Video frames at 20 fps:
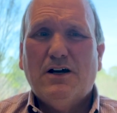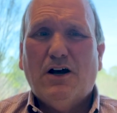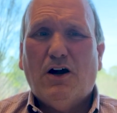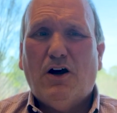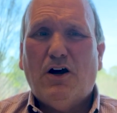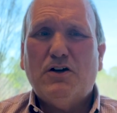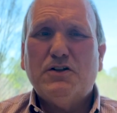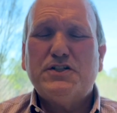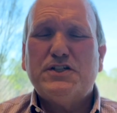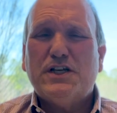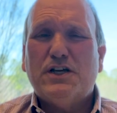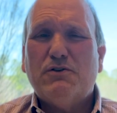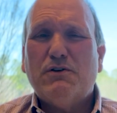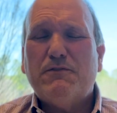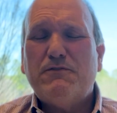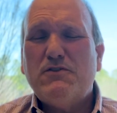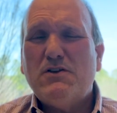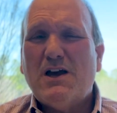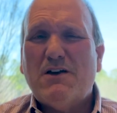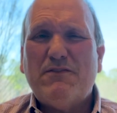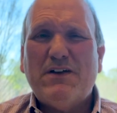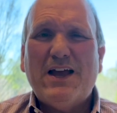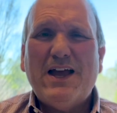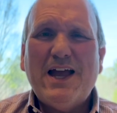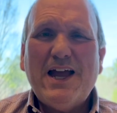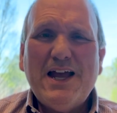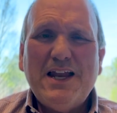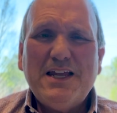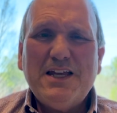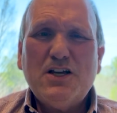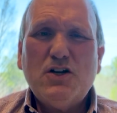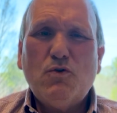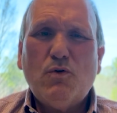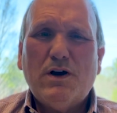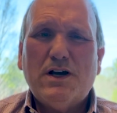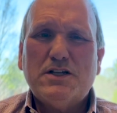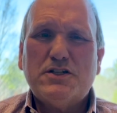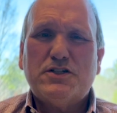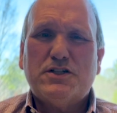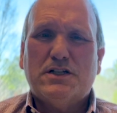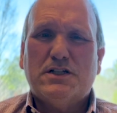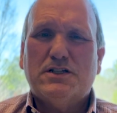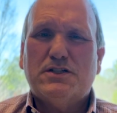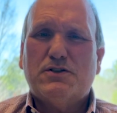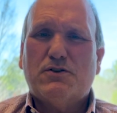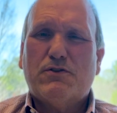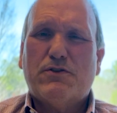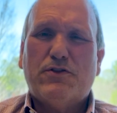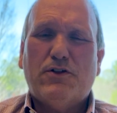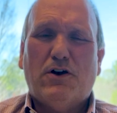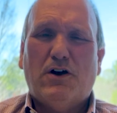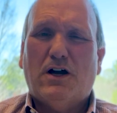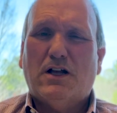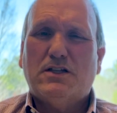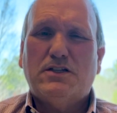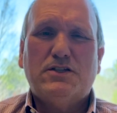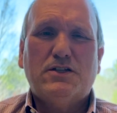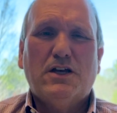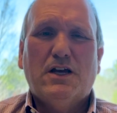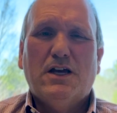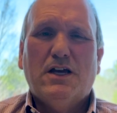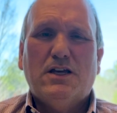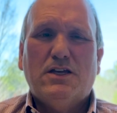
Also, if you have any questions or thoughts,